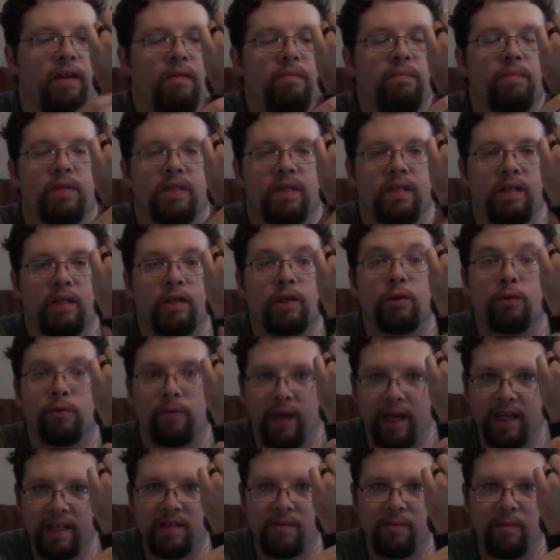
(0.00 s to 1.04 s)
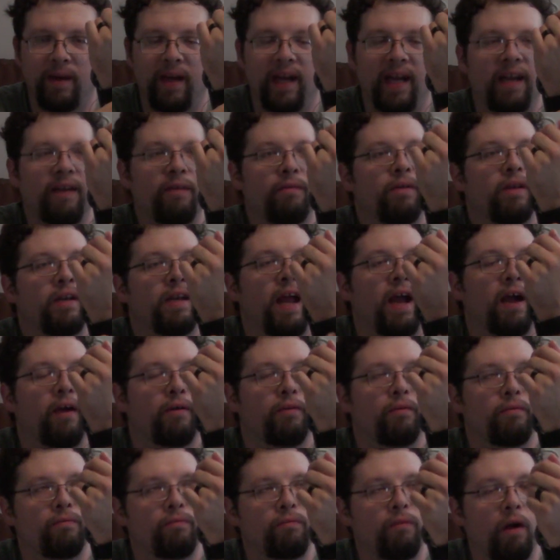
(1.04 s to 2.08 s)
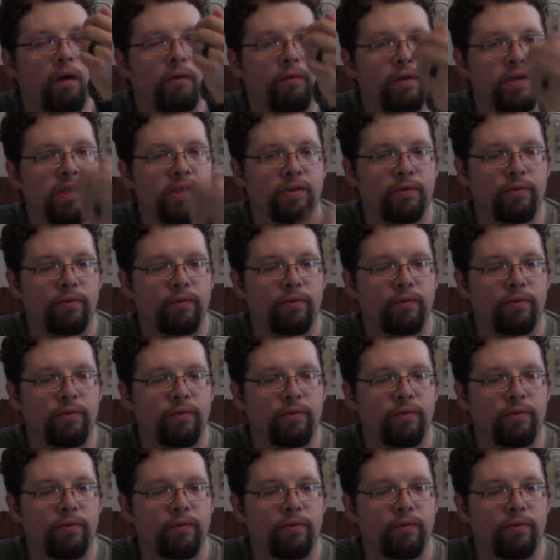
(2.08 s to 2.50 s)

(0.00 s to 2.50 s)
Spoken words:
but the correct way, and how Rawice